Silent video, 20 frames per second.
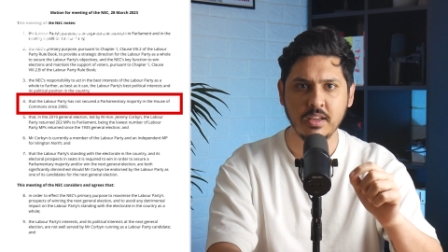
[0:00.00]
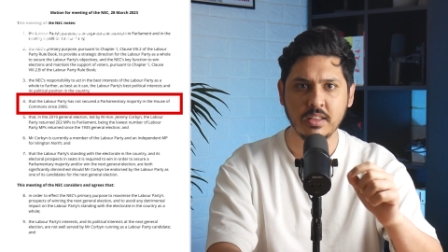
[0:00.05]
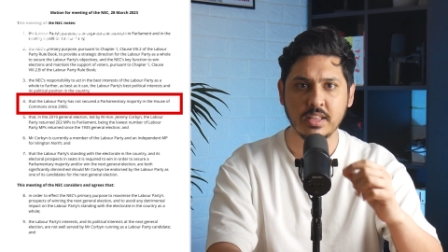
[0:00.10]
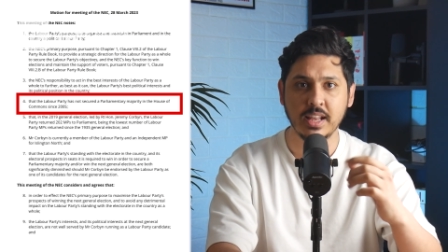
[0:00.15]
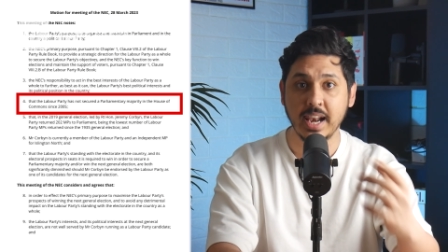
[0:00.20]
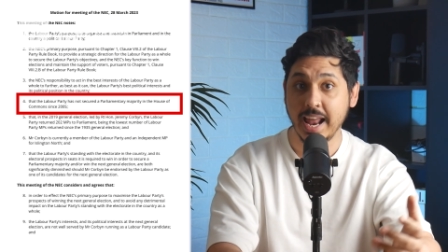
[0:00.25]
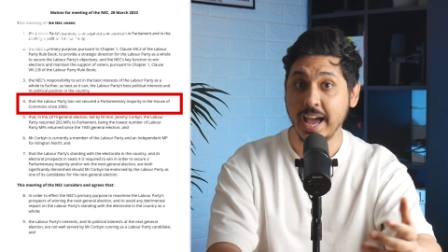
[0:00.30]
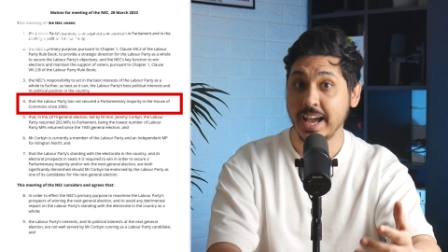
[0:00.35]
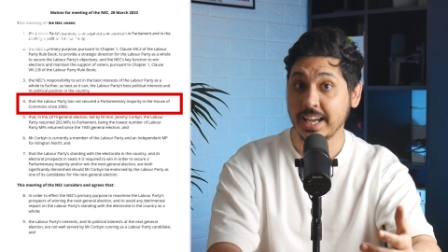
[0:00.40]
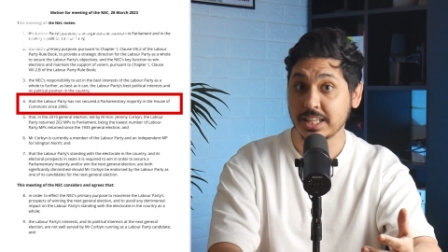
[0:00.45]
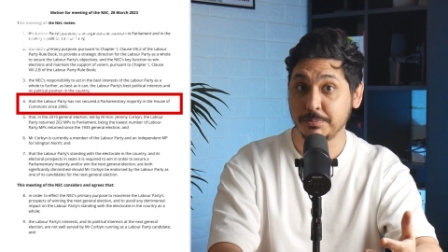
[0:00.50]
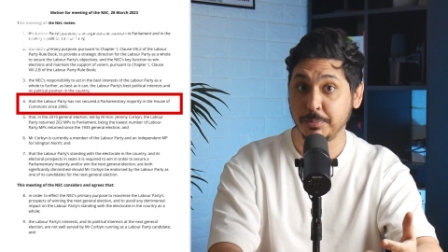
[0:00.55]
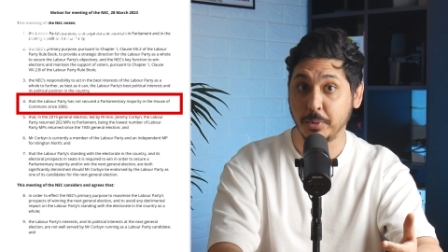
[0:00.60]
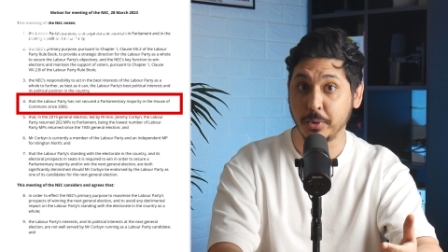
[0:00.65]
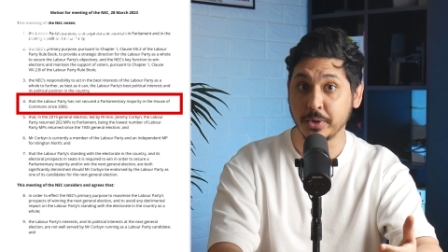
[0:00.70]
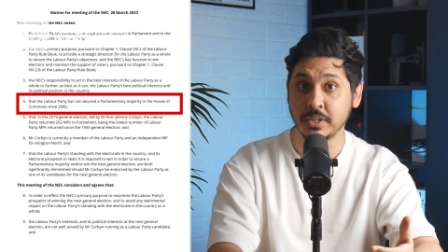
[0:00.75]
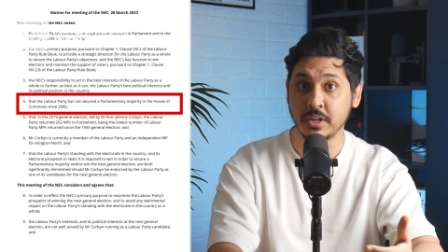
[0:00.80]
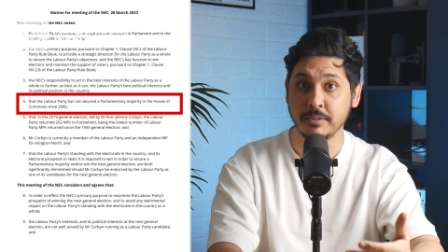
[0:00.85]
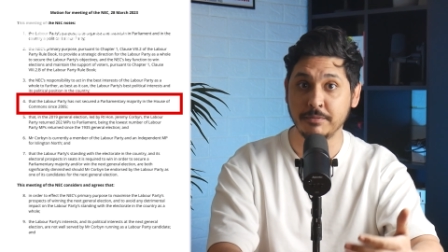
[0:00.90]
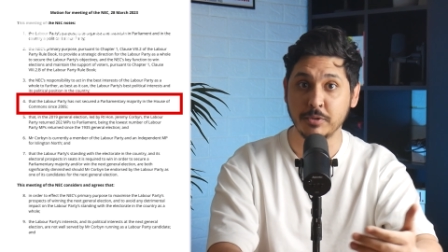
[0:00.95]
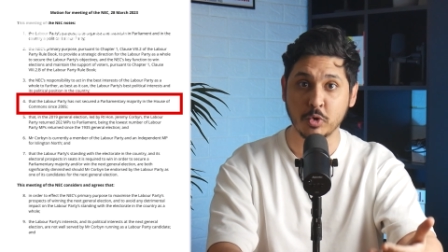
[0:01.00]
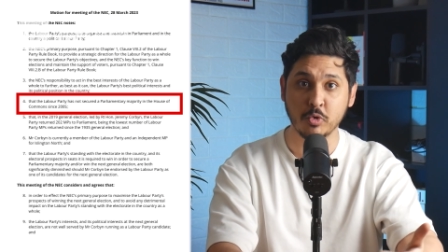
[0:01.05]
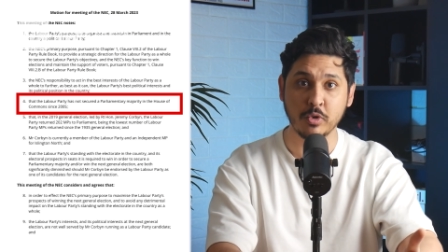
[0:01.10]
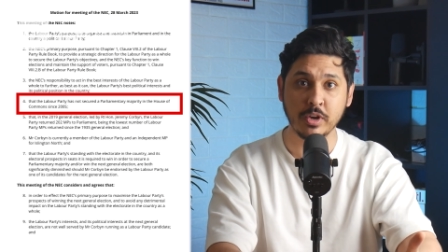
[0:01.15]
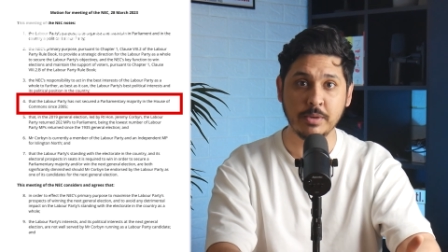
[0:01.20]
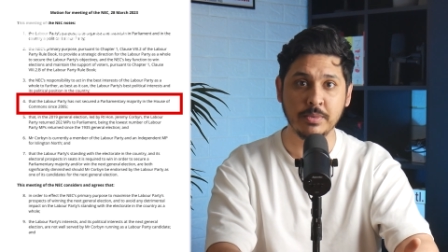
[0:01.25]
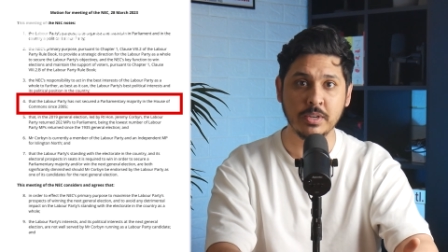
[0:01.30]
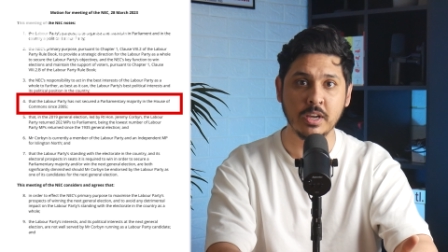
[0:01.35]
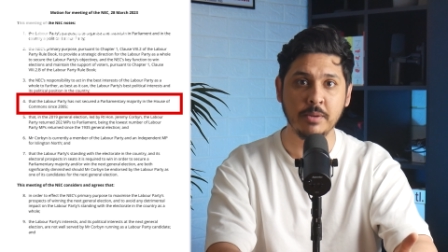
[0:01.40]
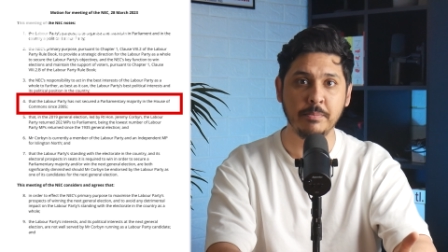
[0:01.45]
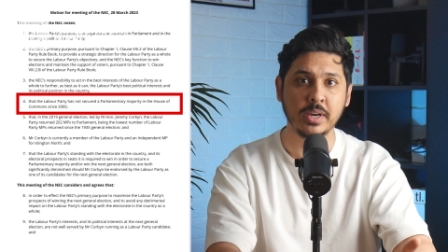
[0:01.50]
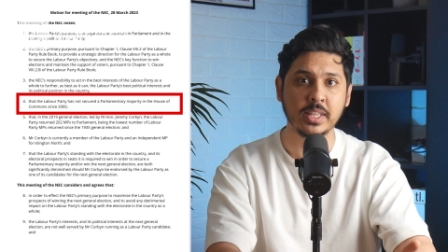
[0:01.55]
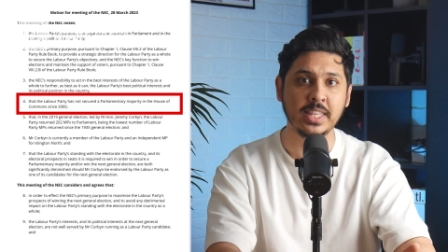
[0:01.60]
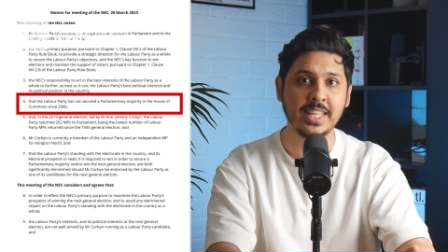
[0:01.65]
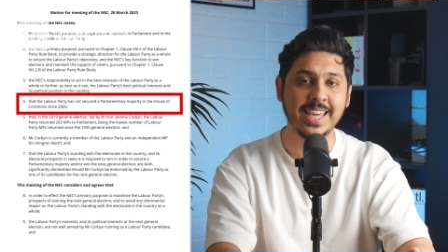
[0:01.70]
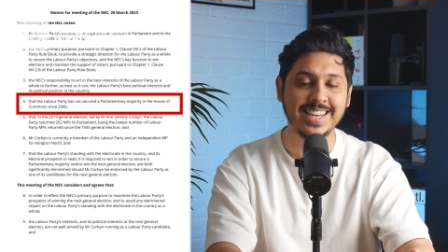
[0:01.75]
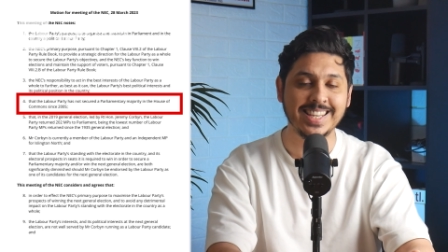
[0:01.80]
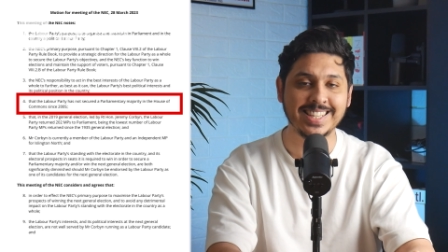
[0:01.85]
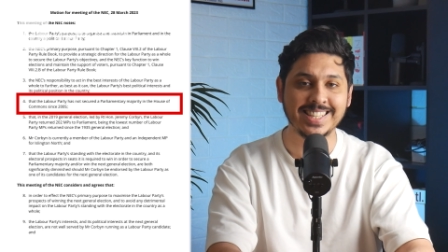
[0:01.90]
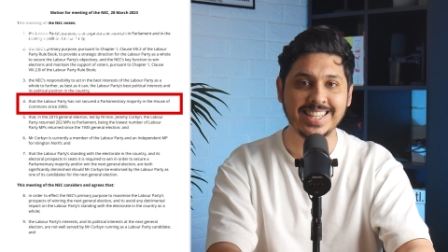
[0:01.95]
The last point of agreement among
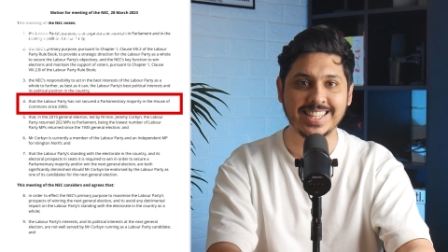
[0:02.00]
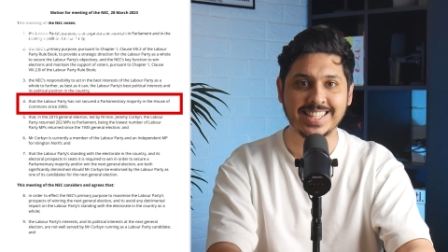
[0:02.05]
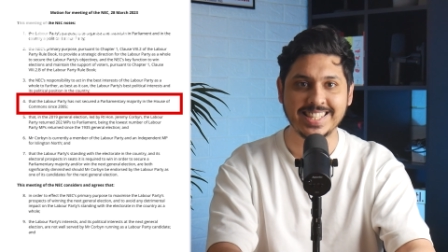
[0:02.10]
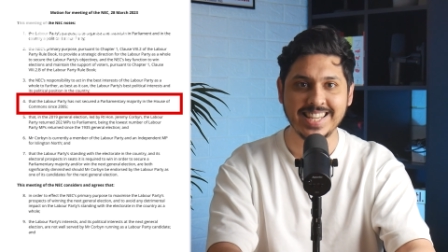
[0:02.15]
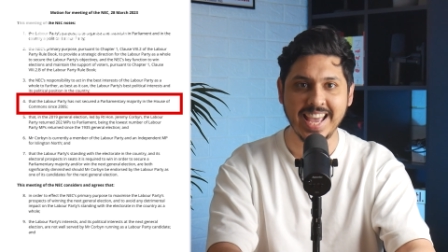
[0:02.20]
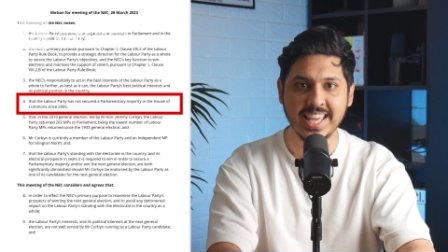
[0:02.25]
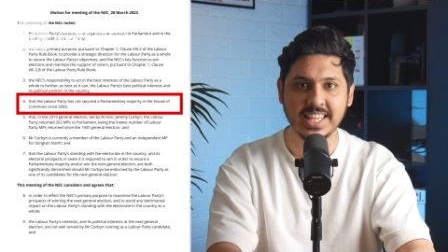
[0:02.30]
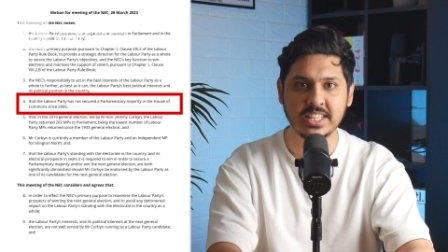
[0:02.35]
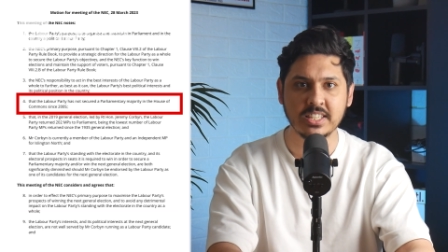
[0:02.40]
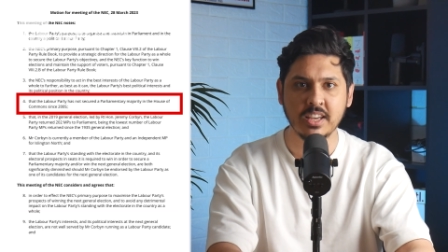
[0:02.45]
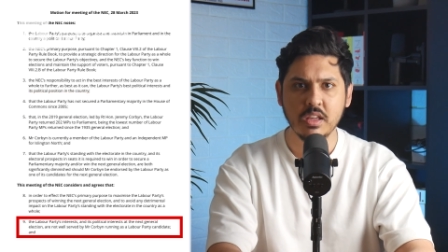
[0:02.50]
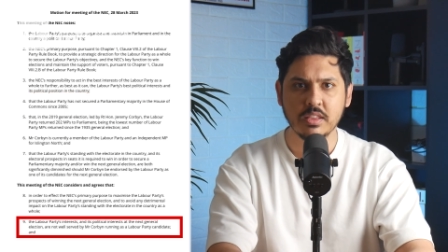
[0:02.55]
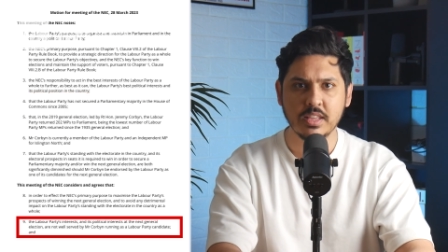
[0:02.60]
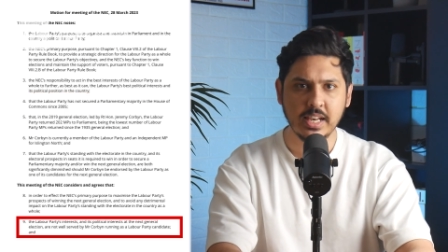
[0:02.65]
the NEC says